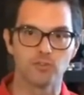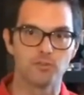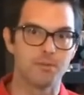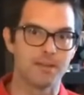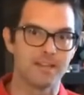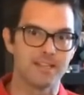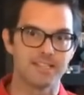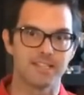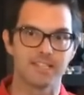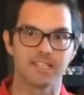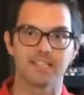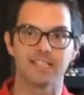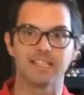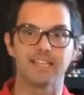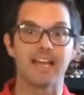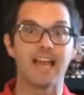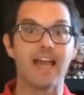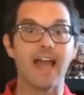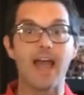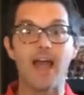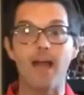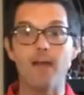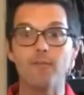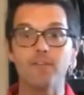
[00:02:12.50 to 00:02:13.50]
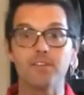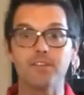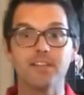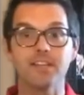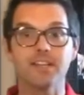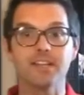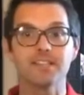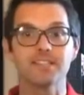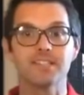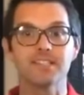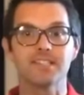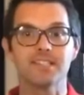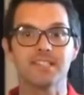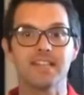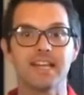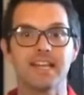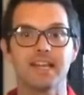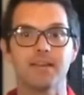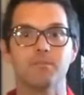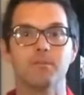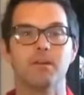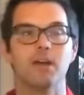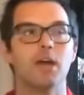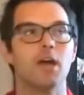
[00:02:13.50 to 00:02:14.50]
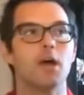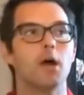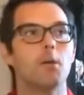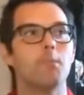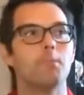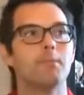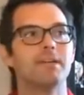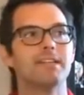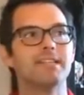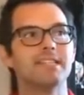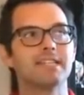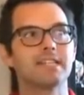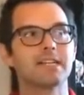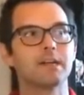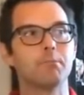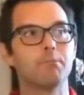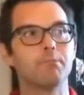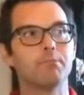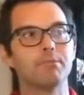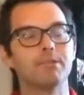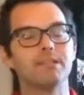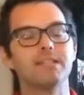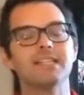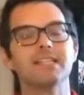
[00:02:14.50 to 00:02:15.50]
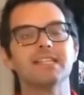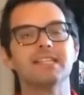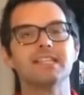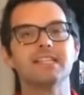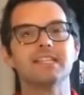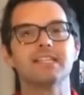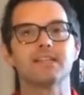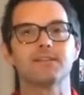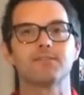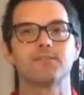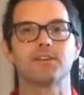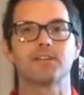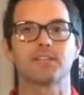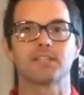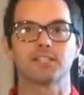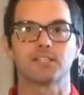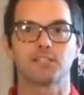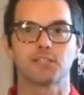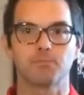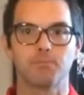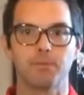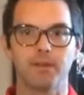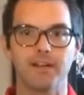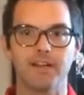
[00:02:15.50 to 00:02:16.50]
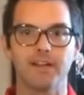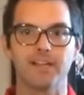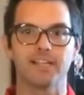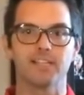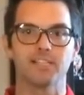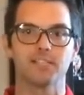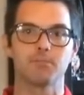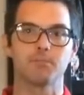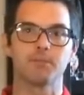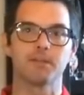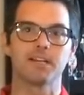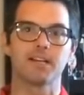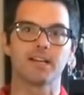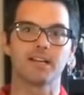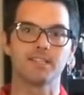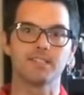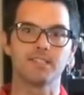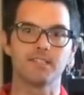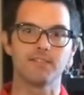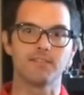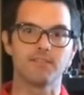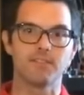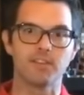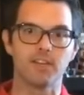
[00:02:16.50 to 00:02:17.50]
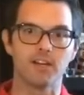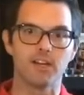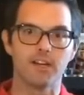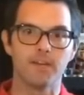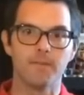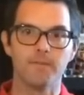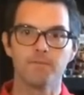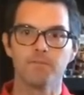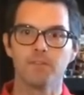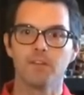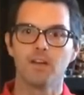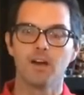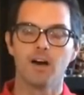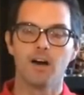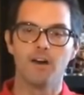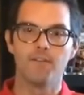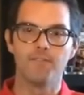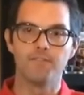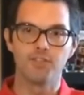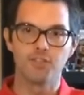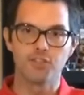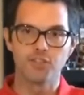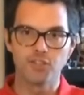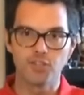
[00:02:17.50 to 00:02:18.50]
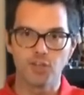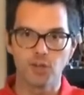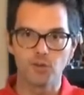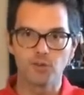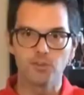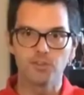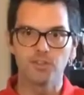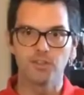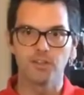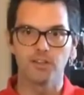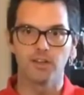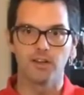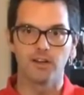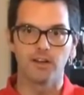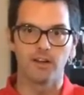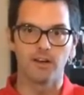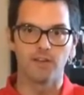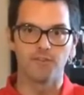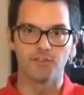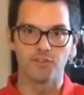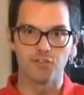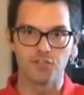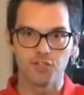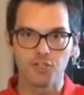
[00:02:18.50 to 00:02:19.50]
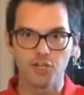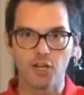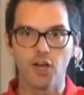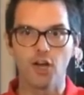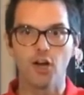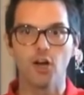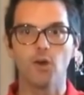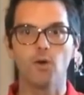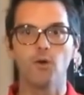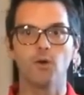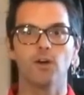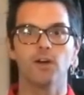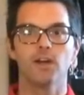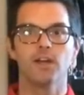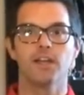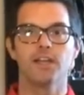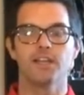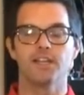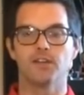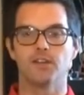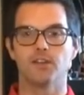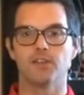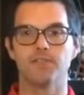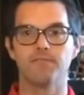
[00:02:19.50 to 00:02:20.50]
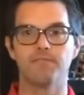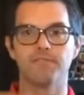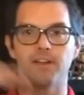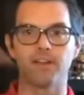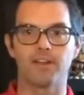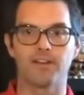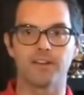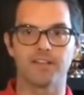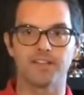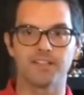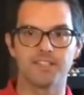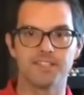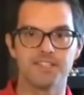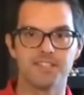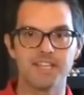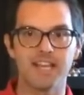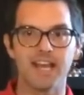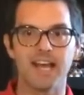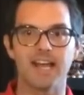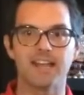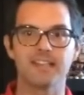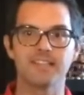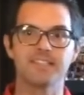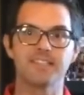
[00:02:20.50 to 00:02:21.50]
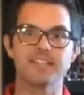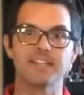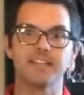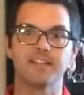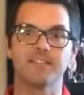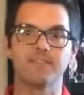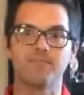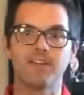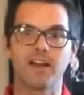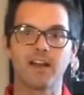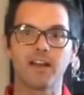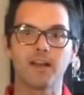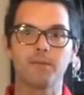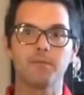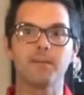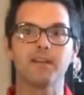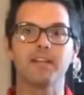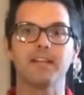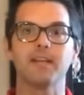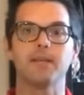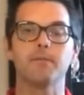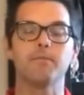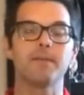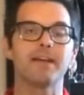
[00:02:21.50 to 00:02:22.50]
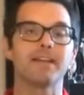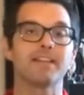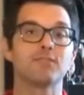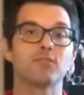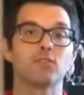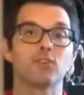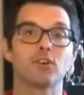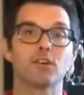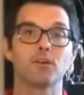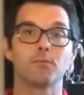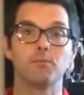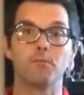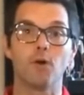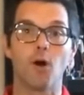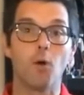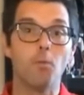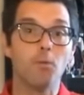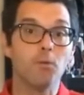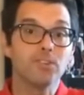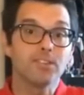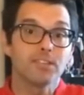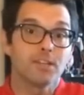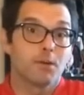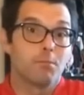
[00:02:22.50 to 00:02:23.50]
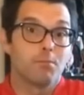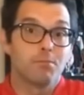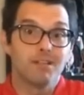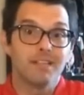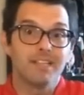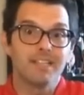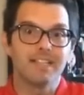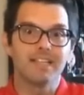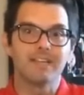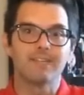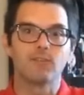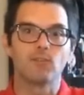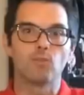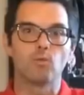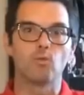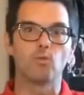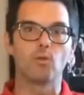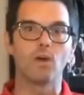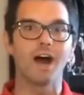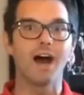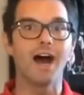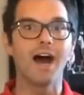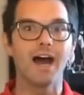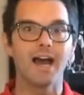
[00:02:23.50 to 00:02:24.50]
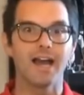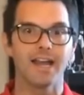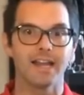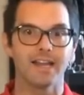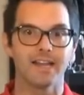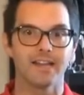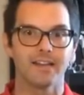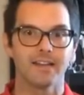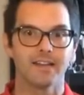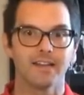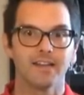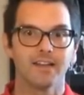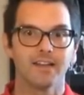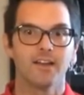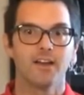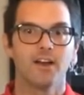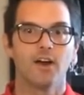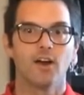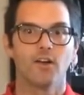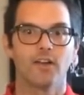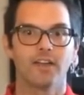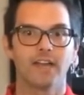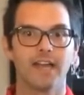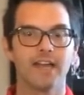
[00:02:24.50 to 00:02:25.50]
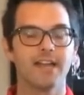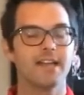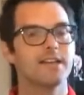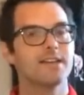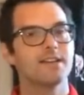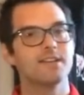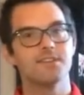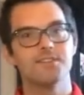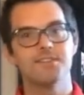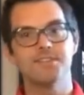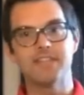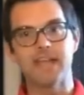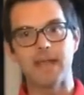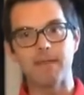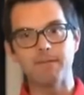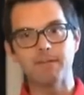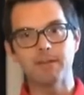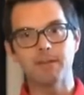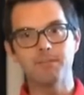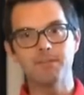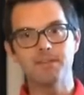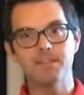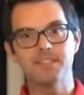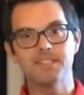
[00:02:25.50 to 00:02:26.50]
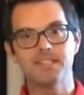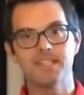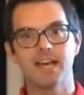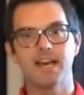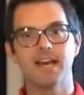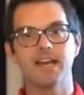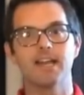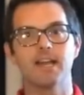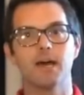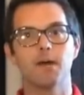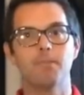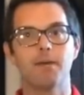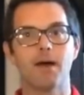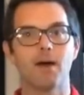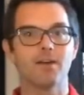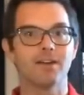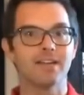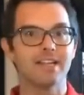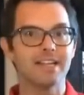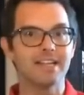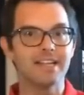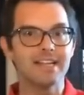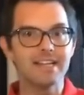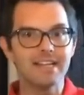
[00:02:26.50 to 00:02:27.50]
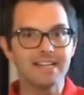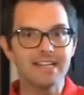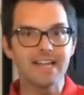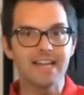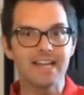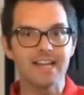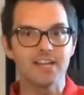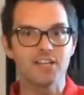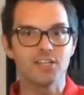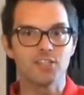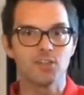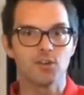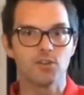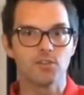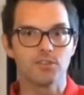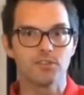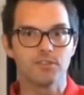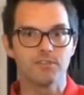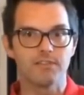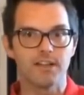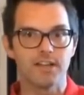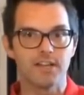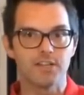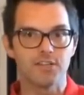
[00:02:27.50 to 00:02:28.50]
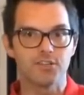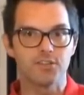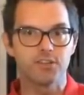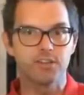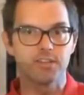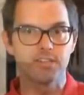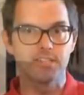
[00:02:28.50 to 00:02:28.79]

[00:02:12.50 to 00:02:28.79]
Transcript: basically, everything is the same, but it's a completely different experience because of the show, you know, the various sets, the environment. It makes for almost a completely different ride, okay? Same could be said about Indiana Jones Adventure at